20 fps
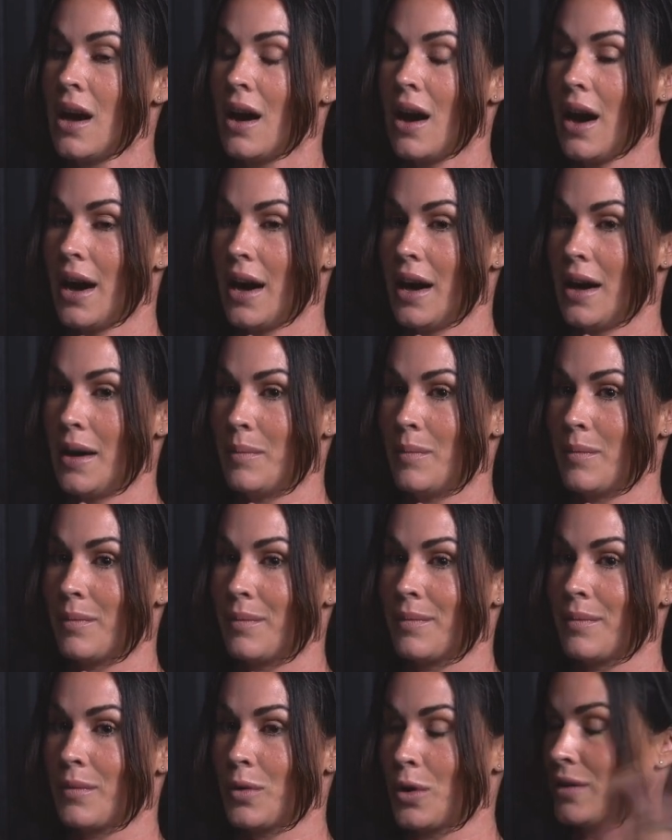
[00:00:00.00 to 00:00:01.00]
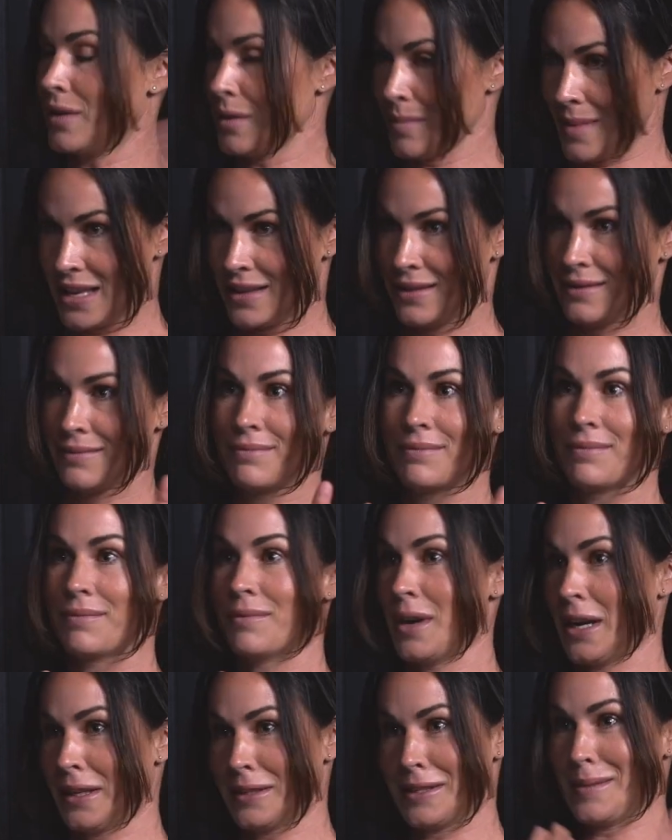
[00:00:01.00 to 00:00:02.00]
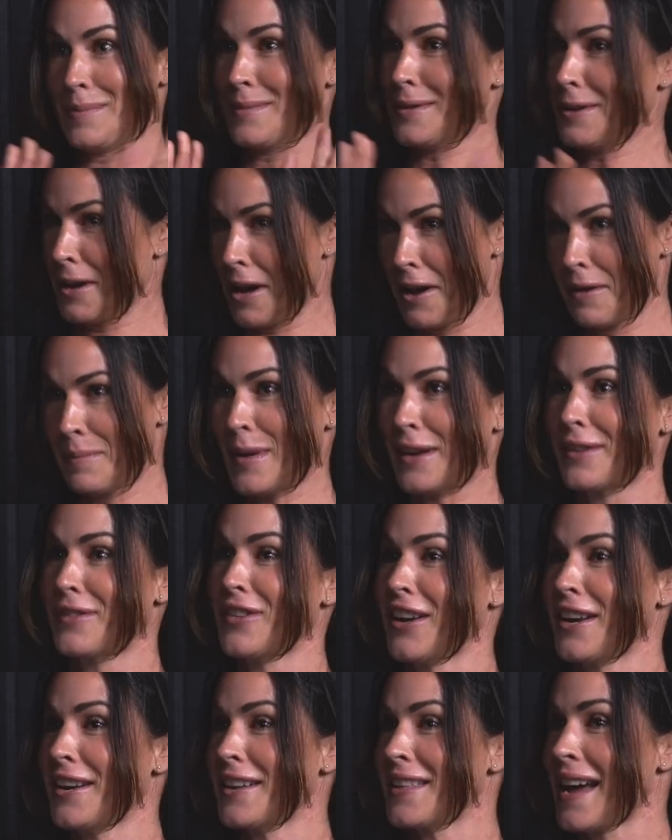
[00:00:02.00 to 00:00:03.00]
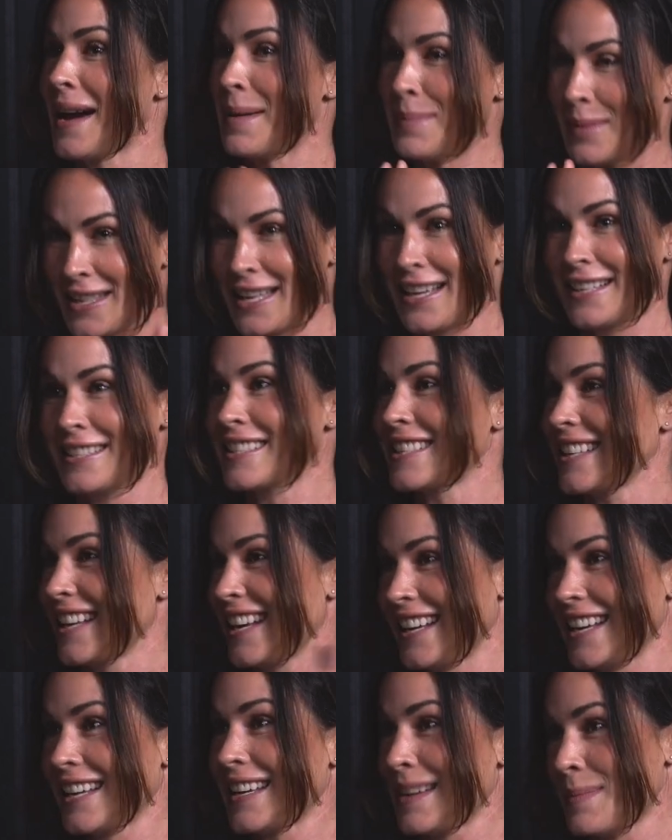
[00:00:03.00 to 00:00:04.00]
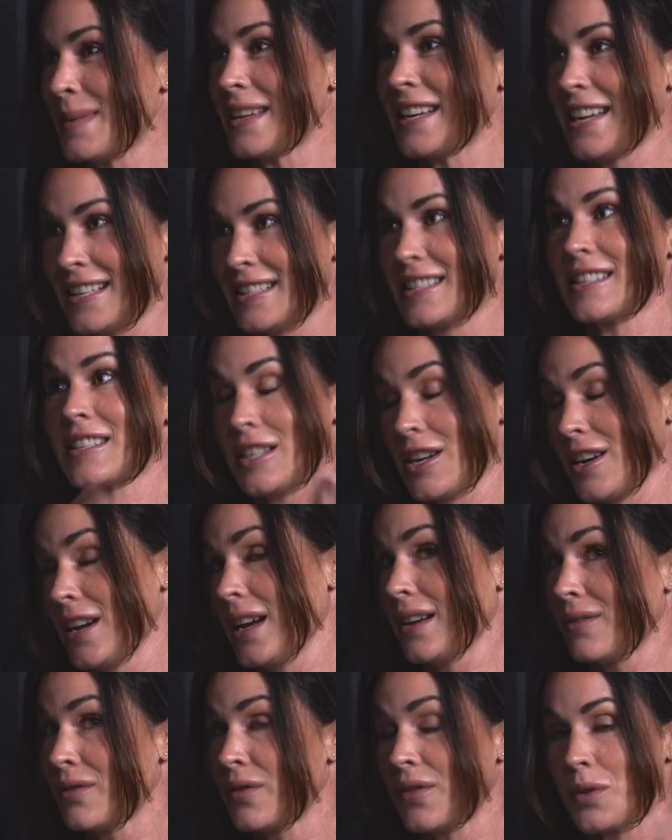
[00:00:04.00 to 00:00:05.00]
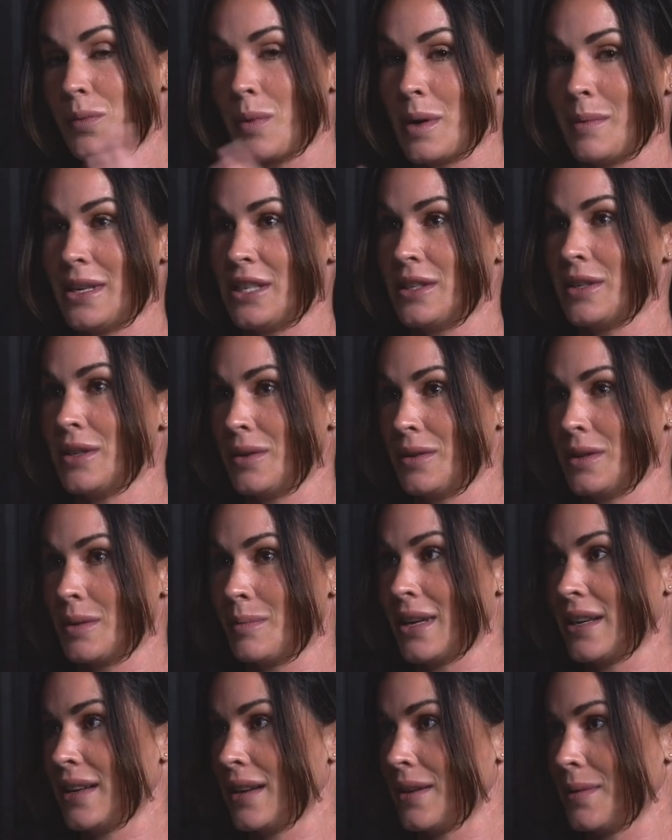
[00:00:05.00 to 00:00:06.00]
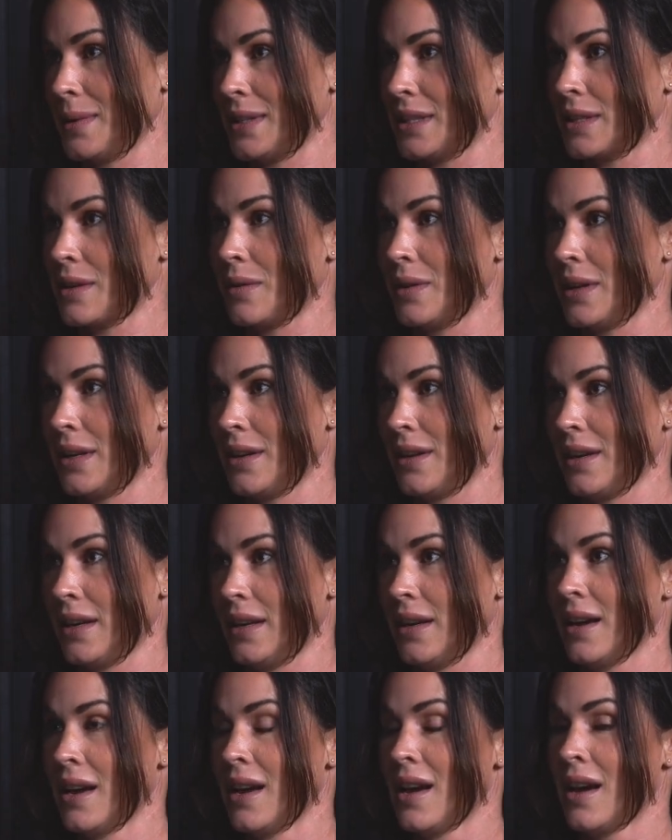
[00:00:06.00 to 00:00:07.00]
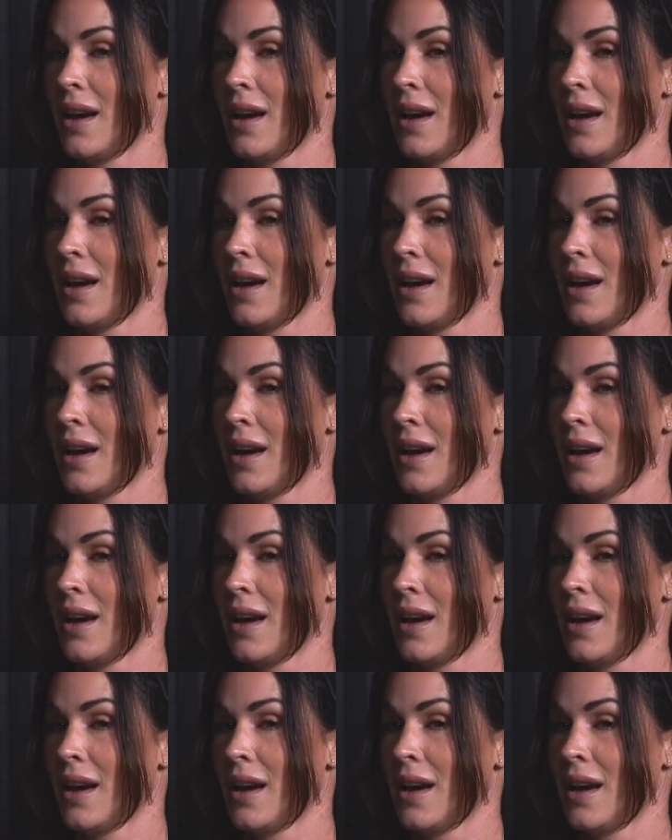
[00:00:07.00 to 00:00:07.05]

Or for men, rectum. They're not a big fan of that, but that's like it can be necessary. And for women too, depending on what's going on.